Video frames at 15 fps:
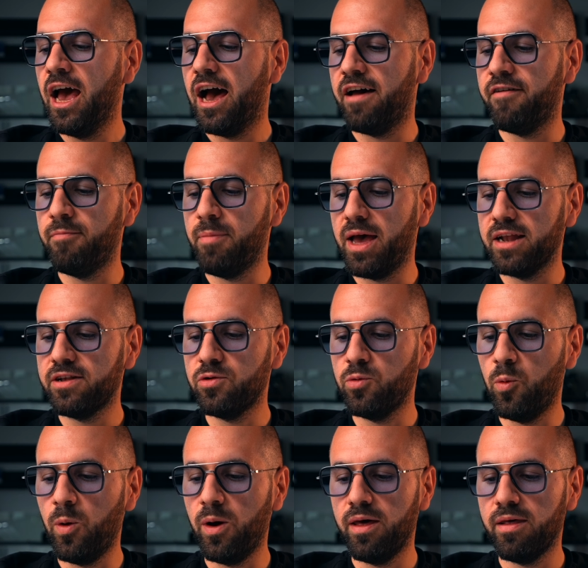I've met
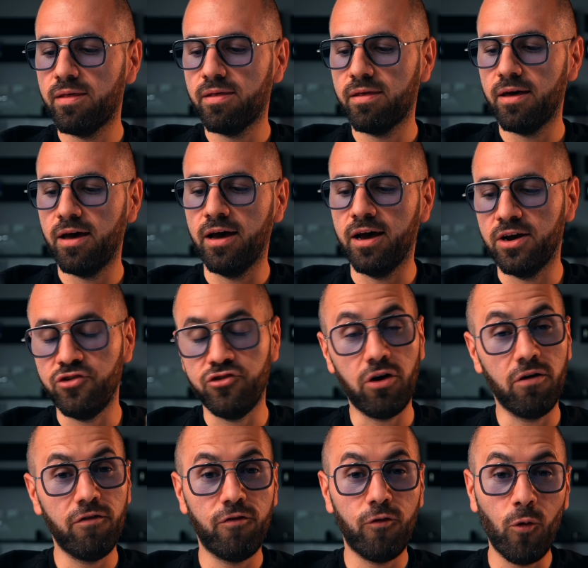with uh,
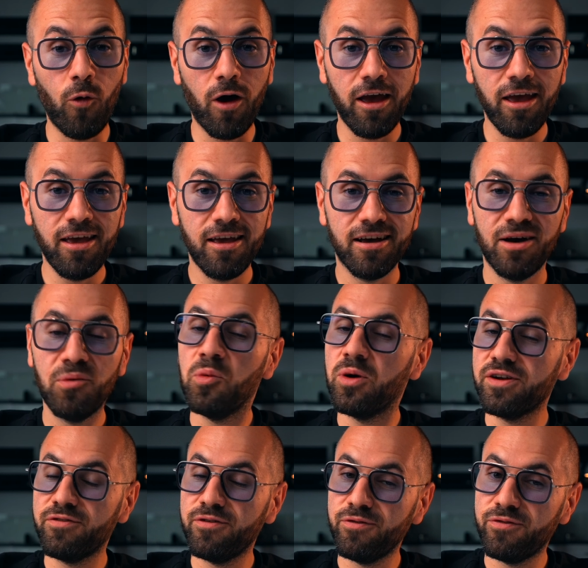John Foy,
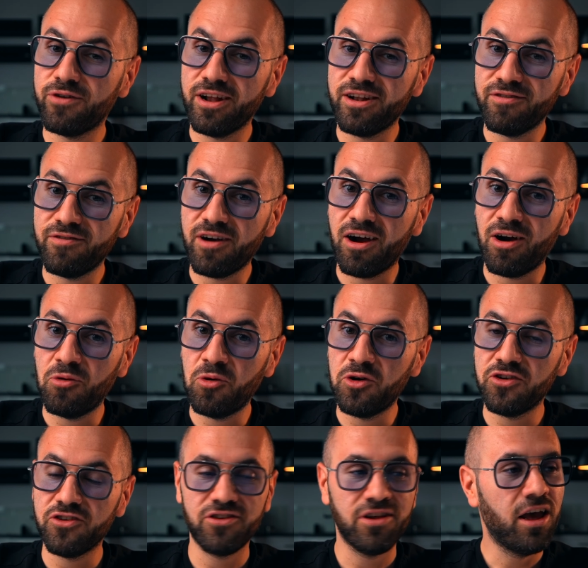wonderful friend of
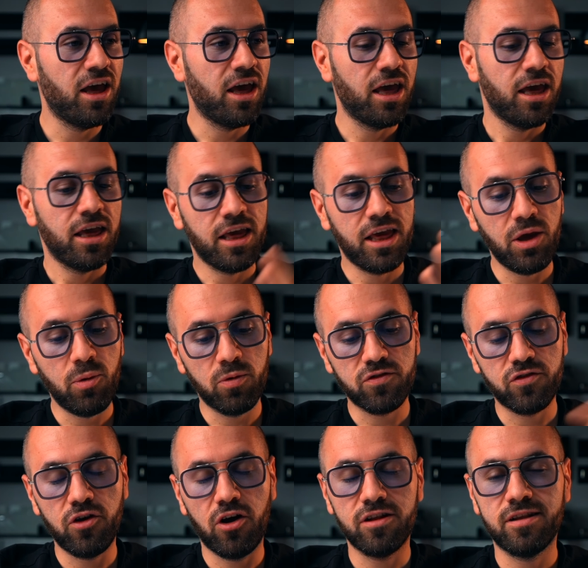ours. He was
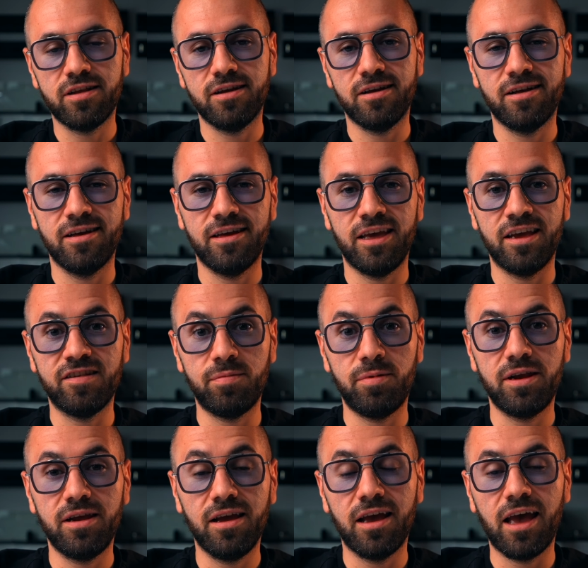not uh,
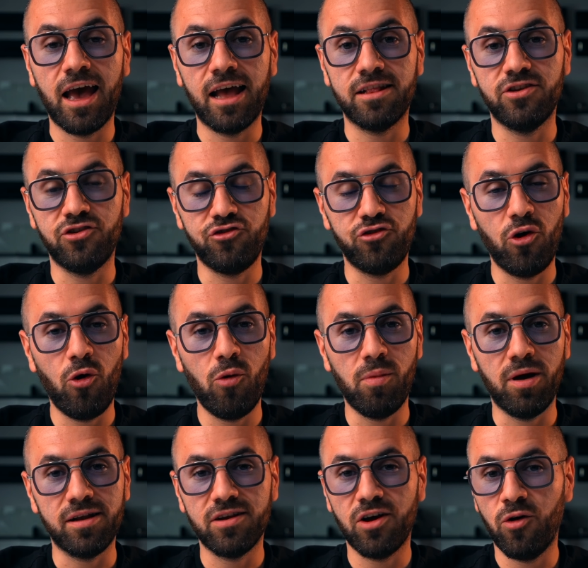exhibiting at the show,
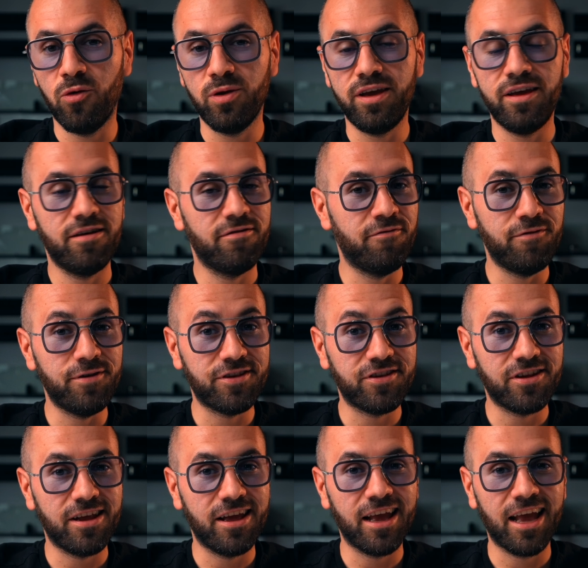but only
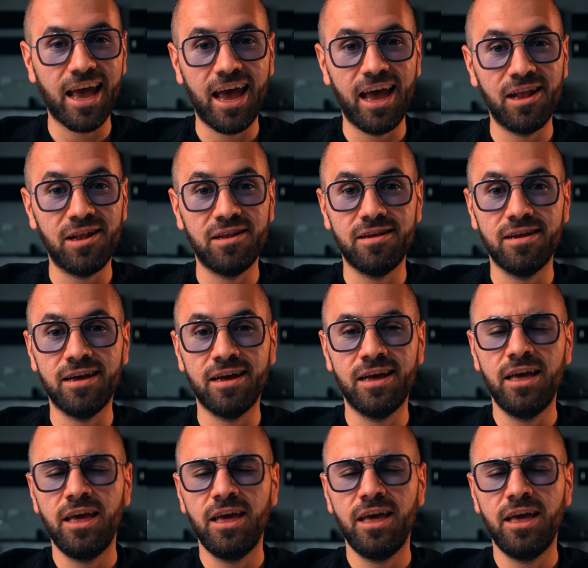visiting, and uh,